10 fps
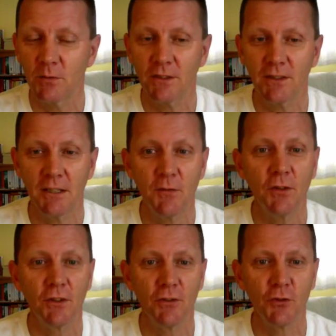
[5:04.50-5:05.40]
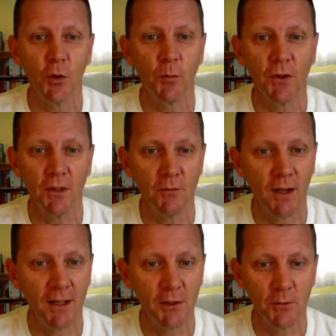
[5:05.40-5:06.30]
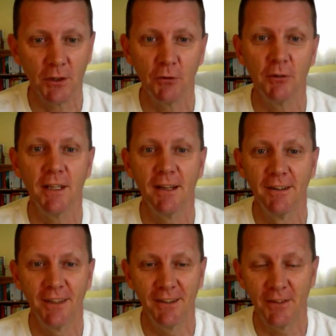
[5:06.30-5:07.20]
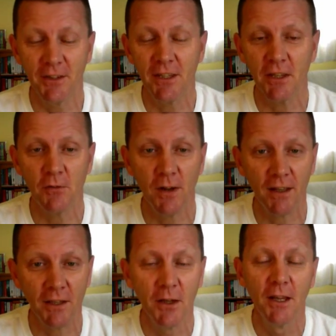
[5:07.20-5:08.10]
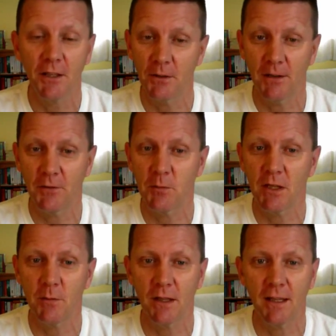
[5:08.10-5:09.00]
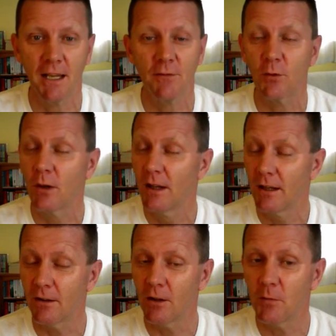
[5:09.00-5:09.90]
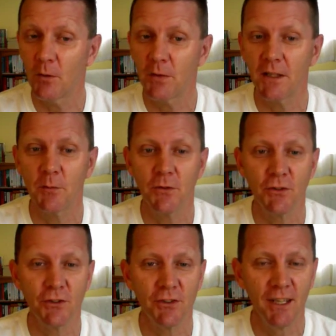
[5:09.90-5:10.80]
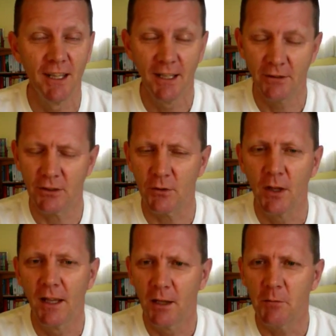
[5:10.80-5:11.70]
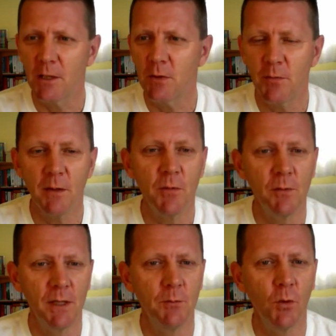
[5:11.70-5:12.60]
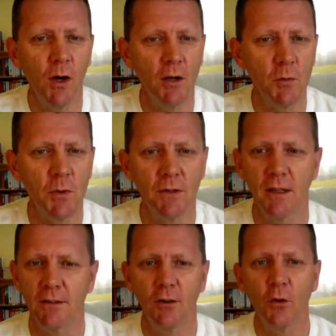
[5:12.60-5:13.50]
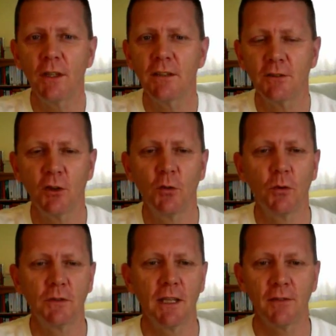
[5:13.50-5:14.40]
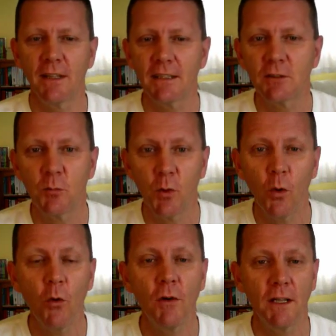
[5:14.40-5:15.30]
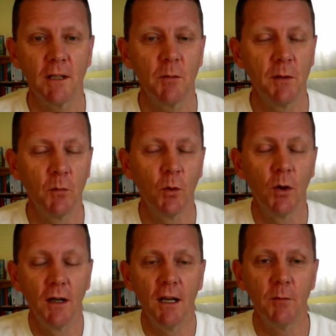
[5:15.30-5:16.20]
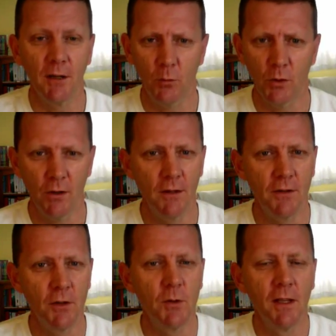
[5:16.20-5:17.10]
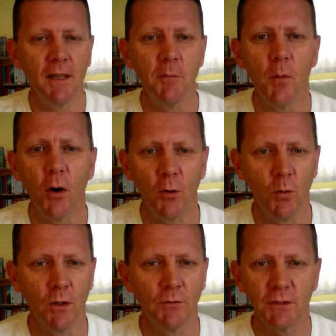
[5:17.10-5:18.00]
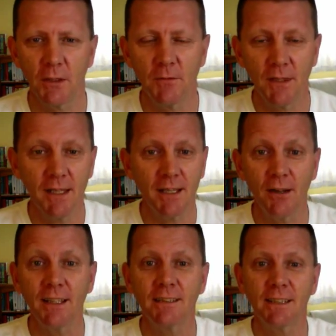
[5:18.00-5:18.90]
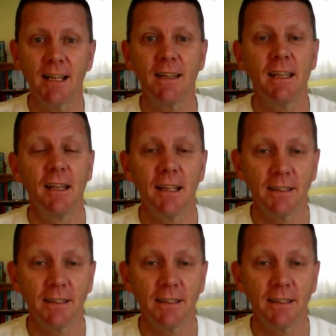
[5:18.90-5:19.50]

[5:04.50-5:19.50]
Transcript: especially if you've got a job that you value, a career that you value, you have to be a bit careful. I might be in a position to maybe be a bit more open and honest or whatever, and explore a little bit more about what I do in my world. So there you go, exactly